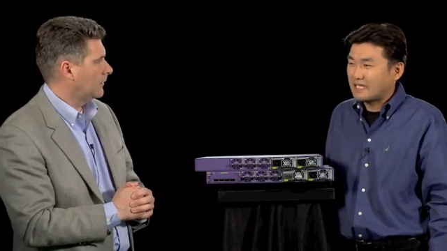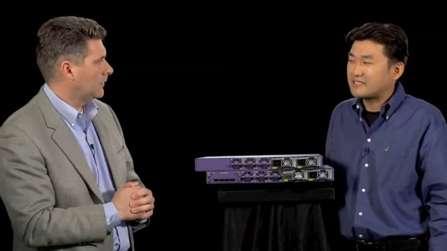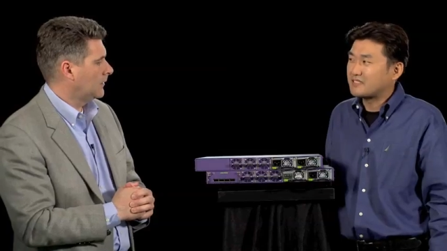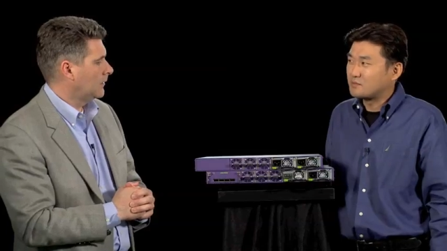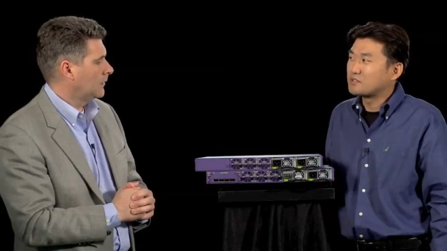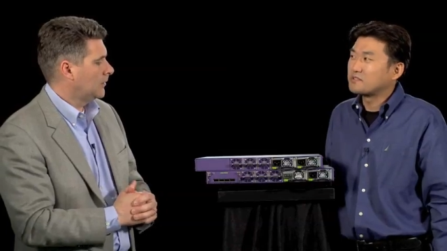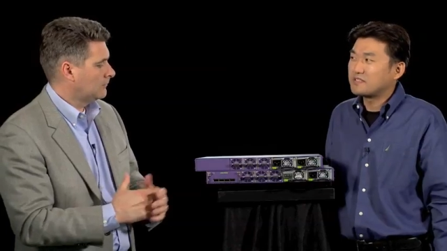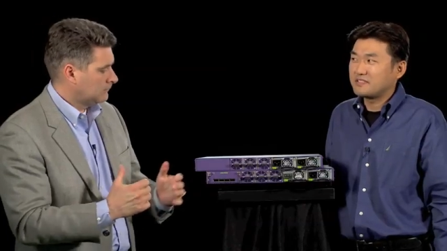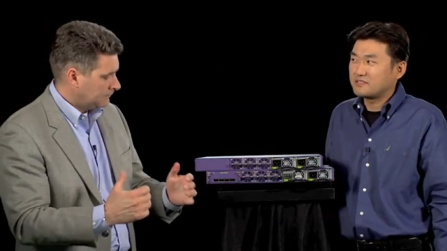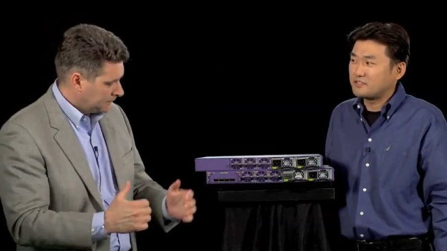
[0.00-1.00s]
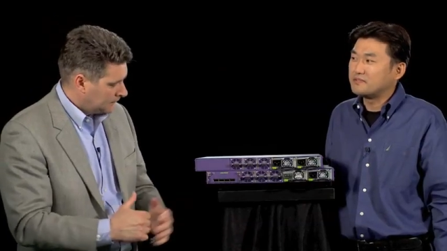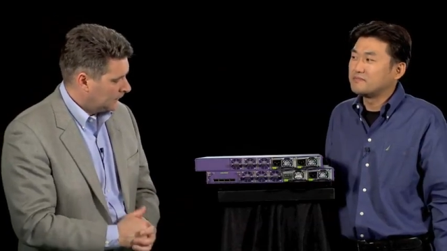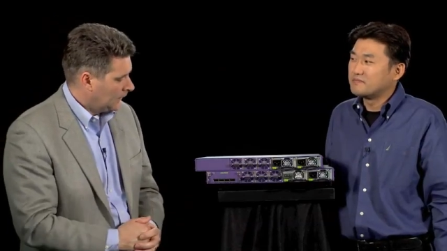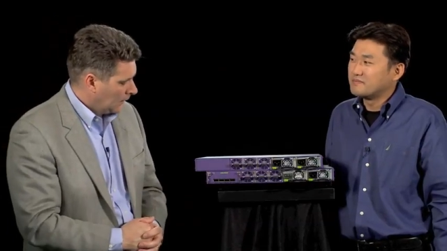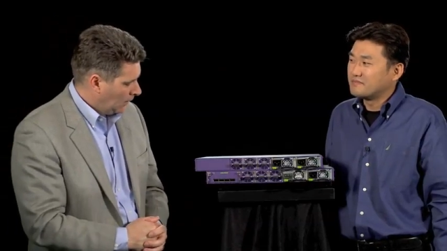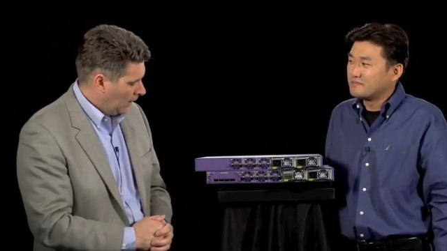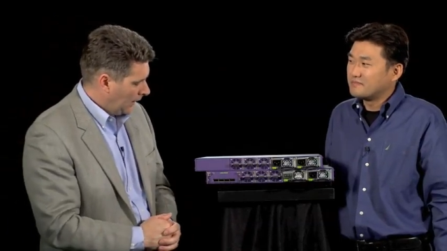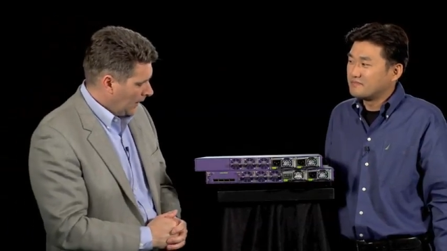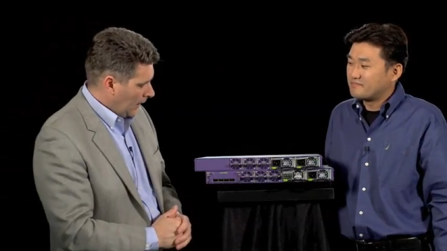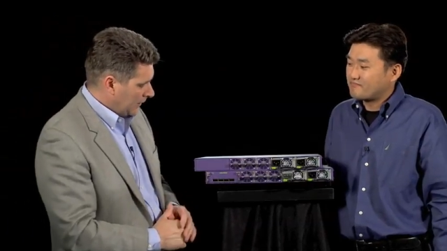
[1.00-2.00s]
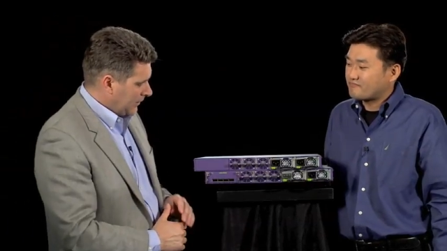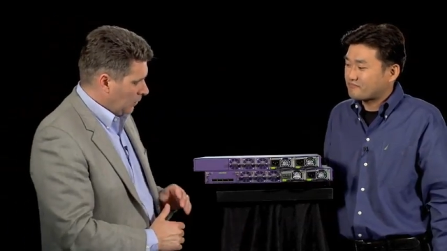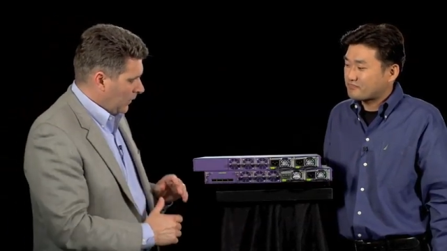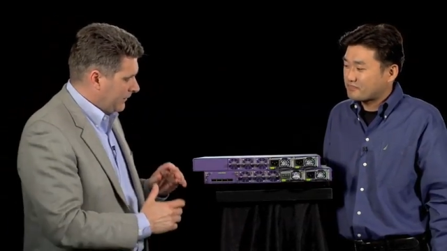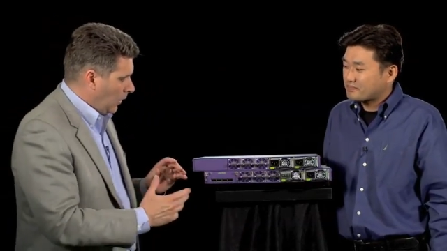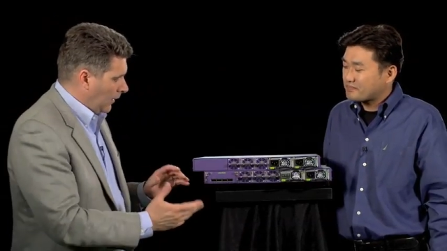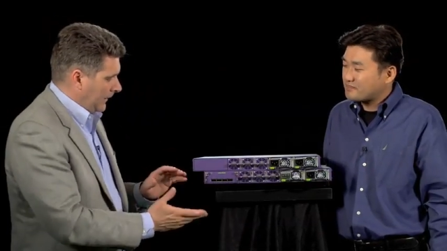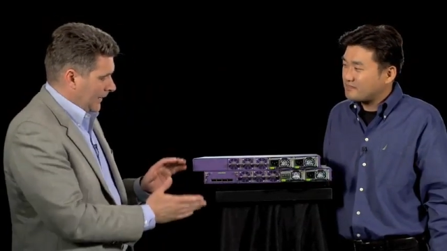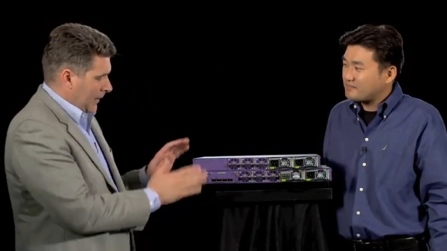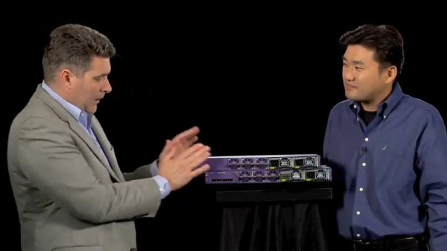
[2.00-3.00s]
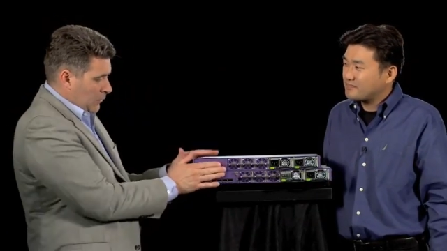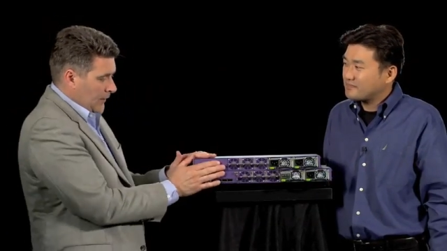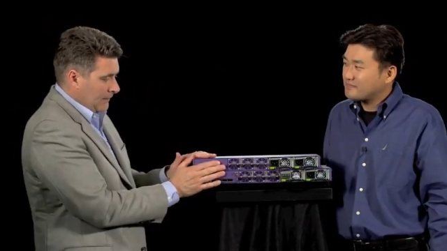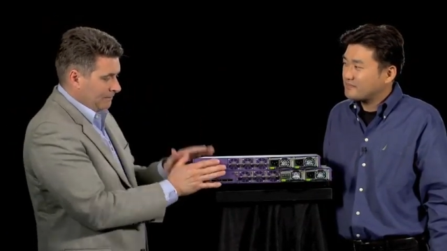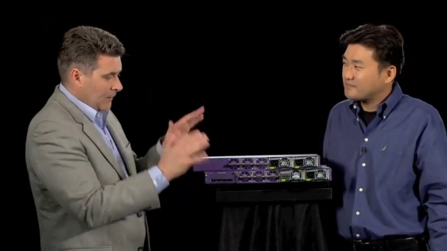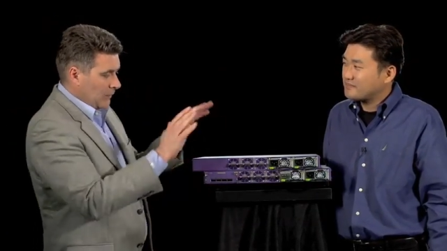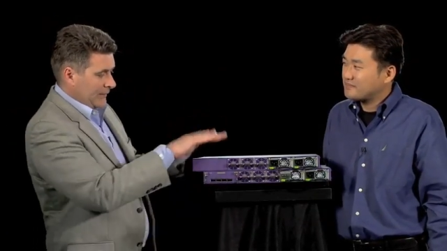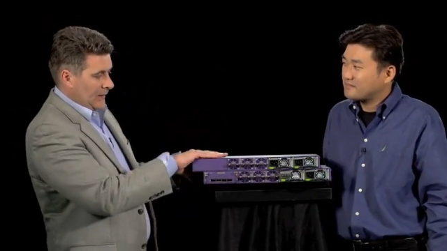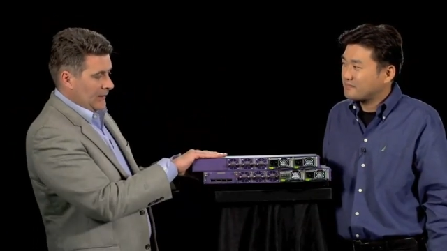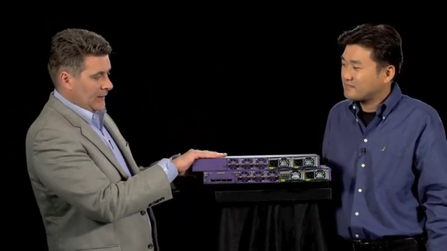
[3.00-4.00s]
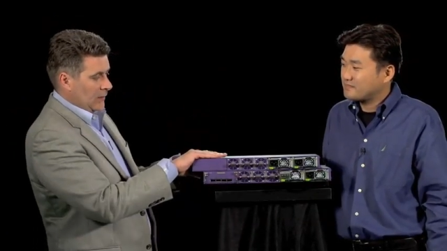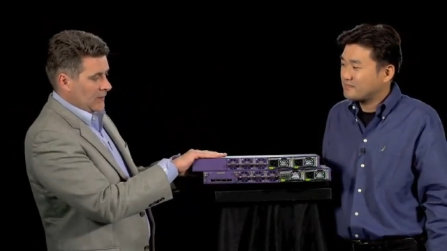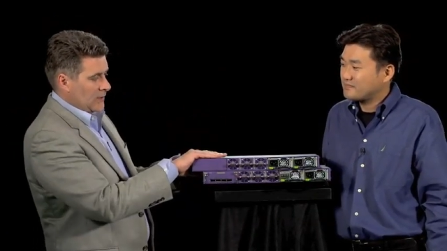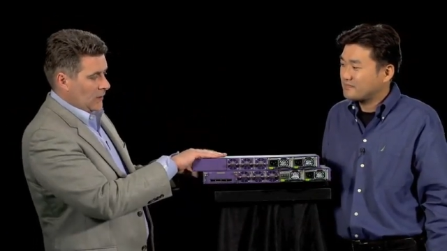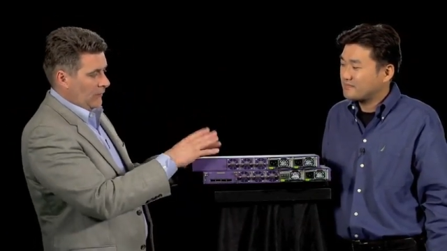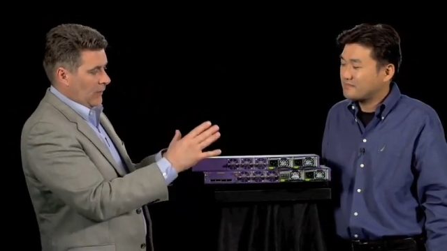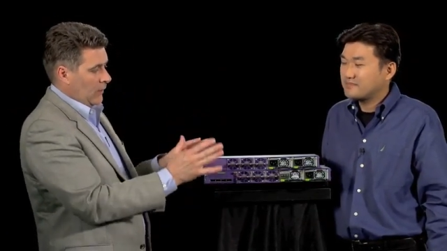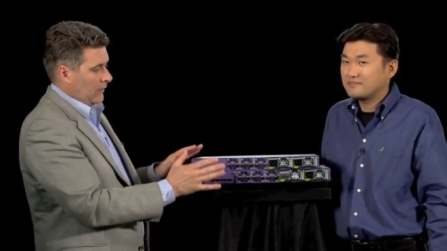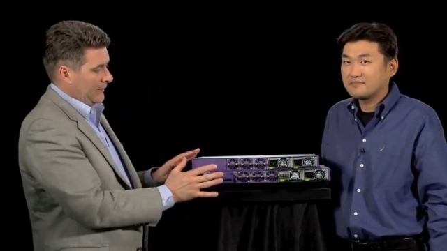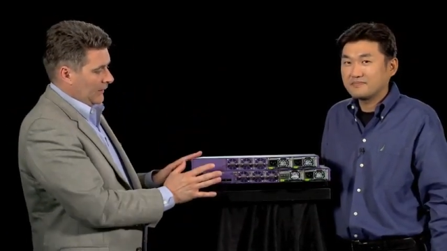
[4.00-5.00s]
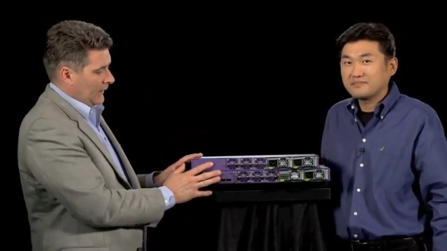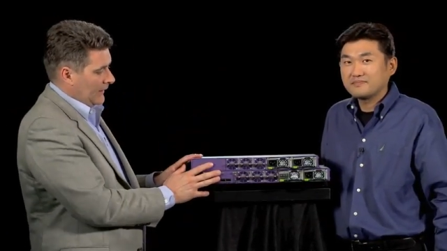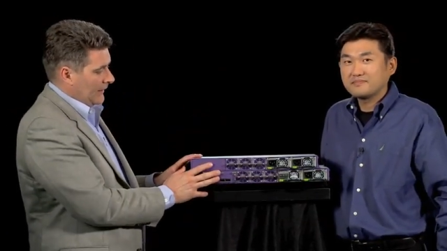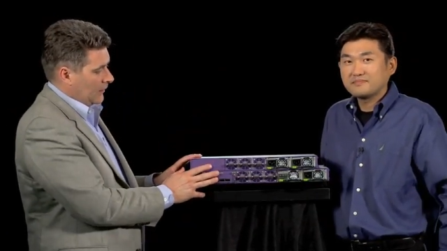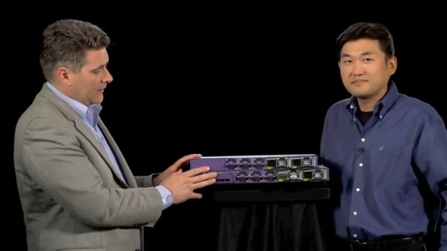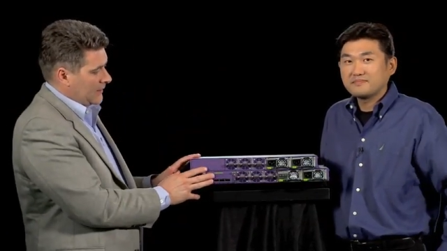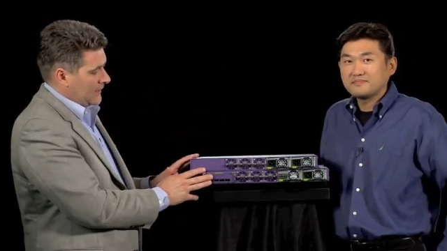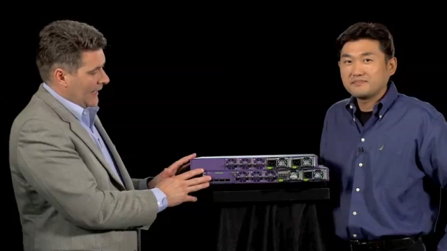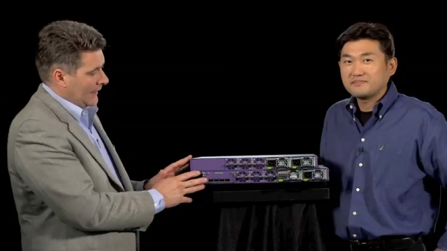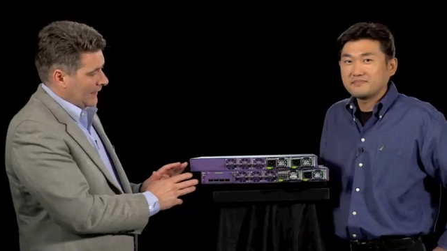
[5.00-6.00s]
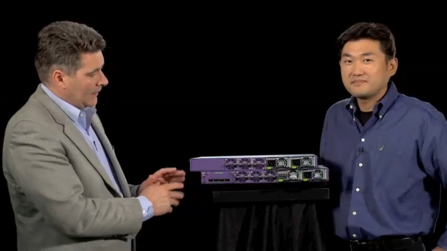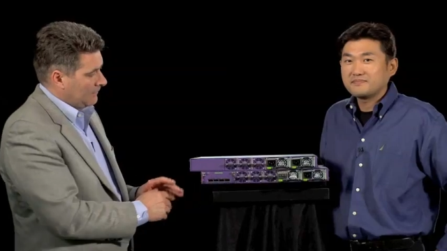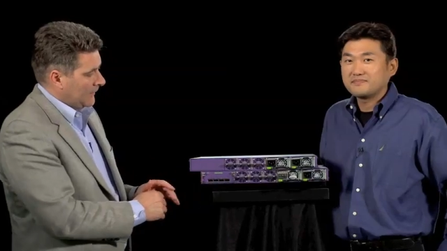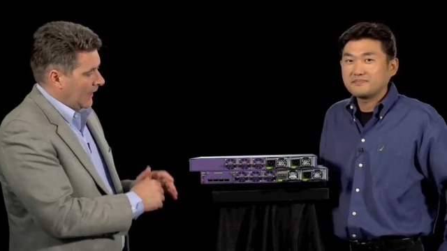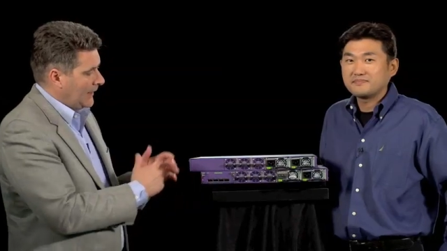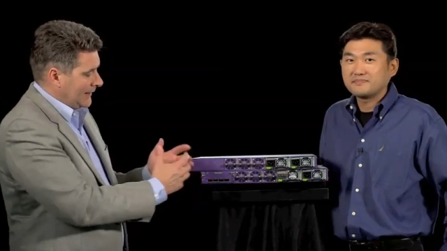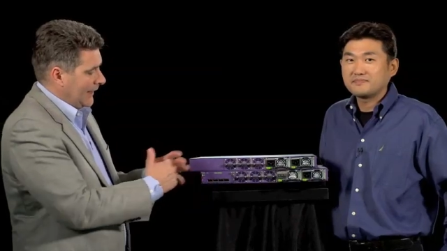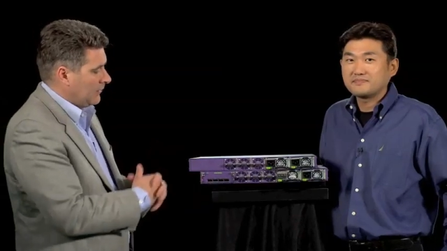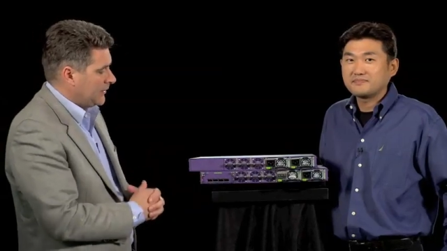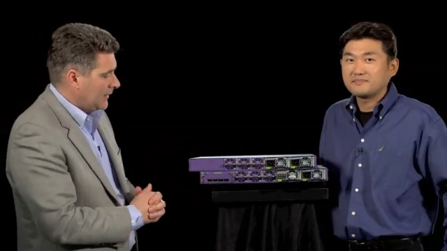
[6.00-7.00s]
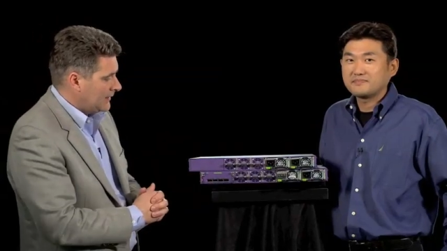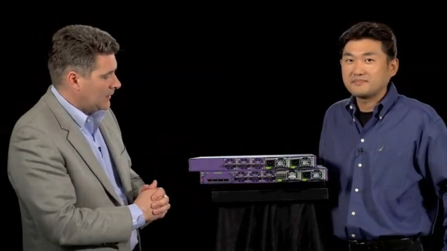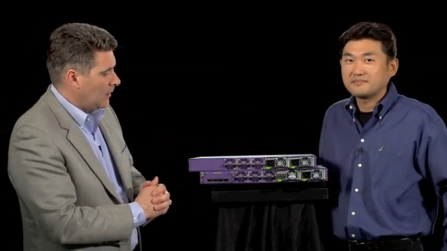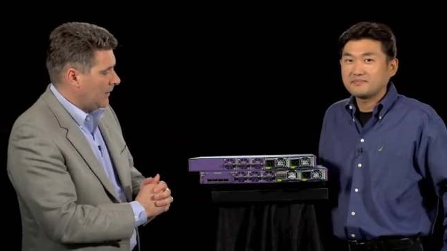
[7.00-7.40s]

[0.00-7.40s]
Speaker 1: That's absolutely true.
Speaker 2: All right, and so we've got the hardware, we've clearly got the software, we've clearly got the stacking. Anything else I need to know